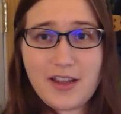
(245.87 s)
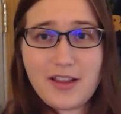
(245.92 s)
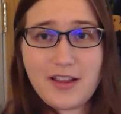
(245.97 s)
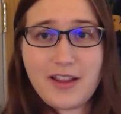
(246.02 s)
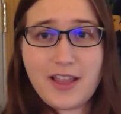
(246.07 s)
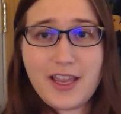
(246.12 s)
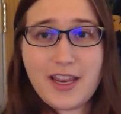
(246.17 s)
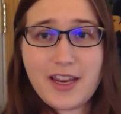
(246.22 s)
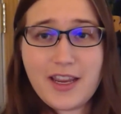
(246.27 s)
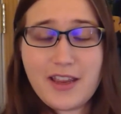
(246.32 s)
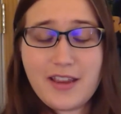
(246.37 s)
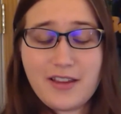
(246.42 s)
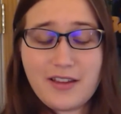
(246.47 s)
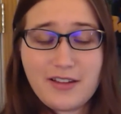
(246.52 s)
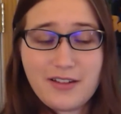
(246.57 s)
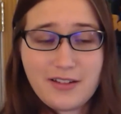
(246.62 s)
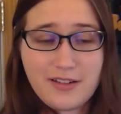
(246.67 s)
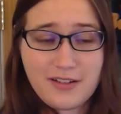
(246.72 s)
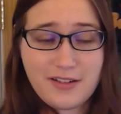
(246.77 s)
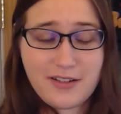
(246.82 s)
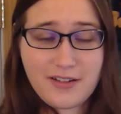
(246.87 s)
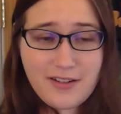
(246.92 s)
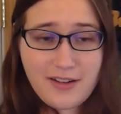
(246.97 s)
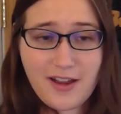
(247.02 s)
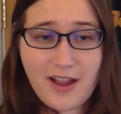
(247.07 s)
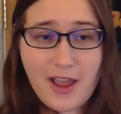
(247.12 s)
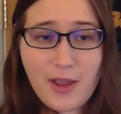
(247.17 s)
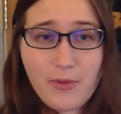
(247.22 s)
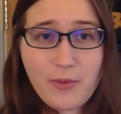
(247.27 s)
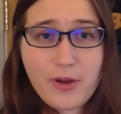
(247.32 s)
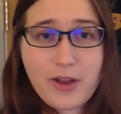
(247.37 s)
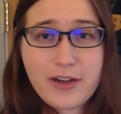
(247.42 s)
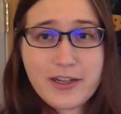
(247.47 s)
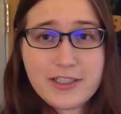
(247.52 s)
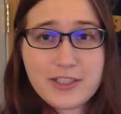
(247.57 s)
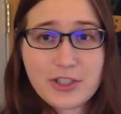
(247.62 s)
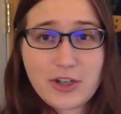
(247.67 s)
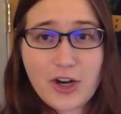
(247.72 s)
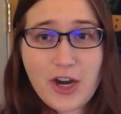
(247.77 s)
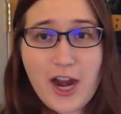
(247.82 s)
Like, I
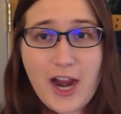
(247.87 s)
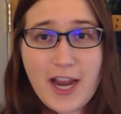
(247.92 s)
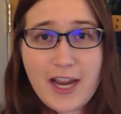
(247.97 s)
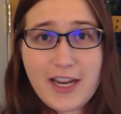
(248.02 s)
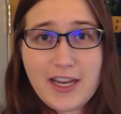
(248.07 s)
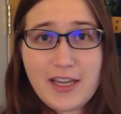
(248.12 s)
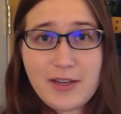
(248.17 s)
wanted to cry.